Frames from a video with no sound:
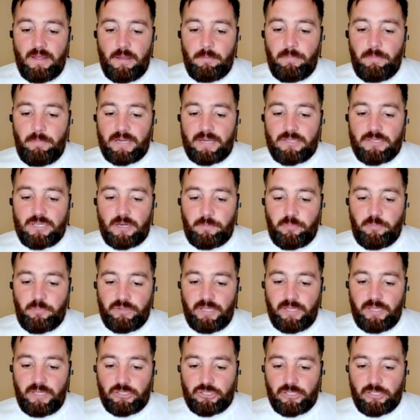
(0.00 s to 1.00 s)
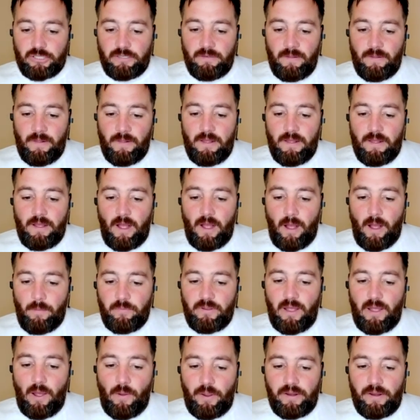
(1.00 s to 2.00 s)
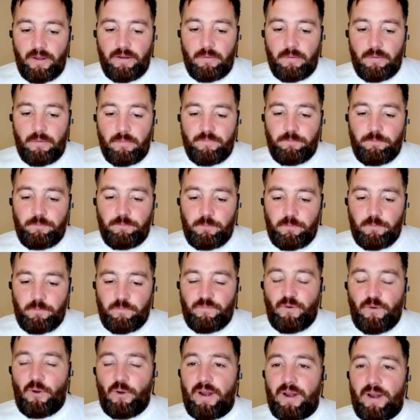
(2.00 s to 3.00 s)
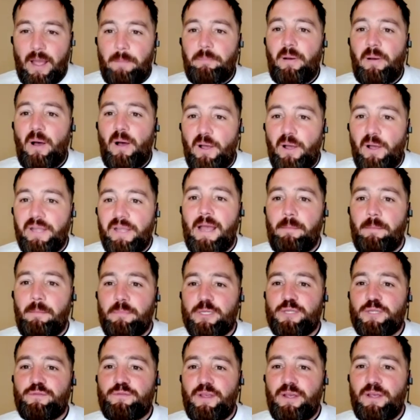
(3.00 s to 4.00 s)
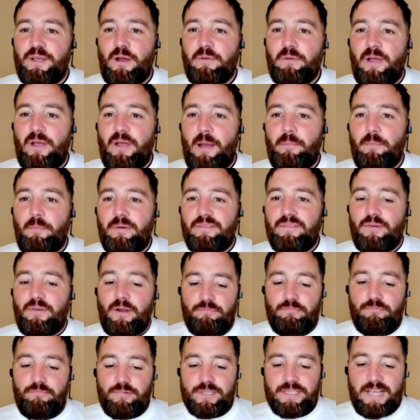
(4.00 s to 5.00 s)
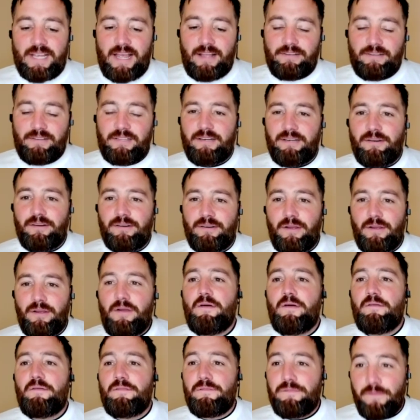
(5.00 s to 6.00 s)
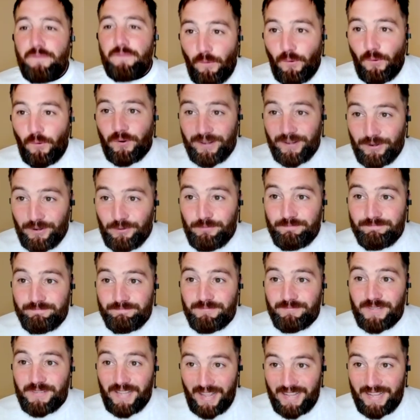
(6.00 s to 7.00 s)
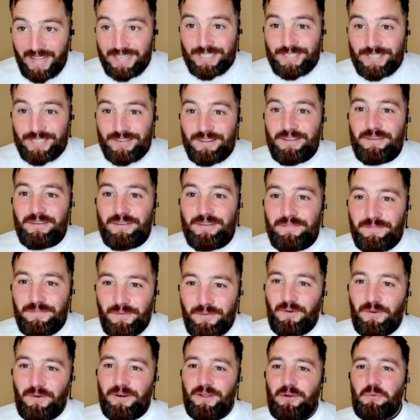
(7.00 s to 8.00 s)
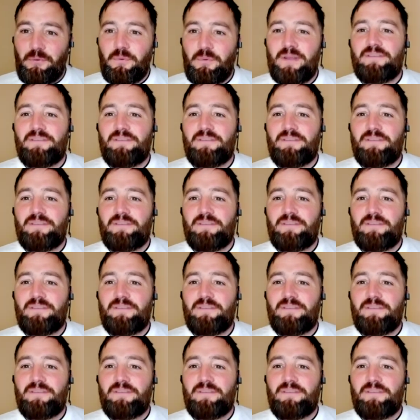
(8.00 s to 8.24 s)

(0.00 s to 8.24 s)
back to the prediction, I'm going for that party atmosphere. I'm going with a resounding 4-0. Yes, 4-0 win.